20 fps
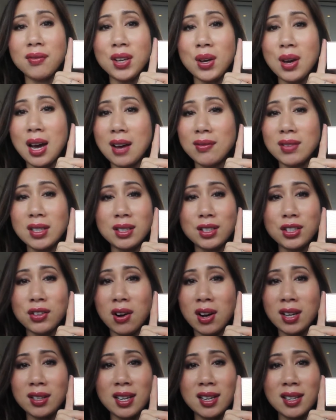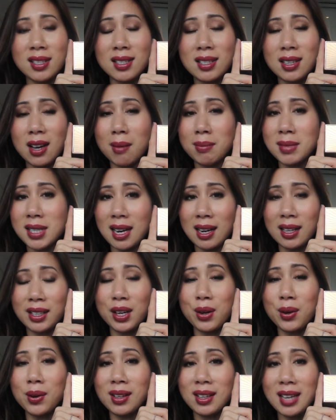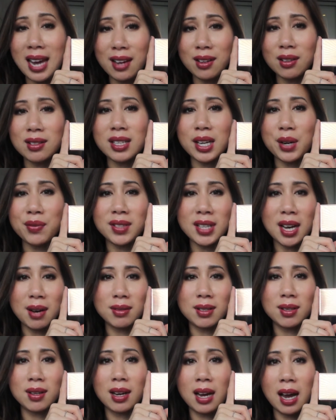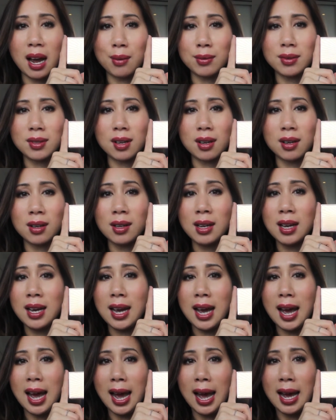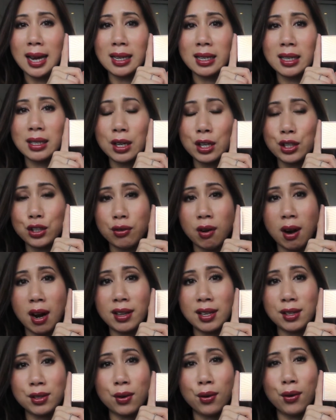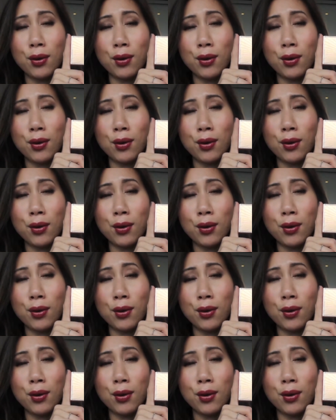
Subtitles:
If you haven't tried this, I'm telling you, get yourself down to a counter and try this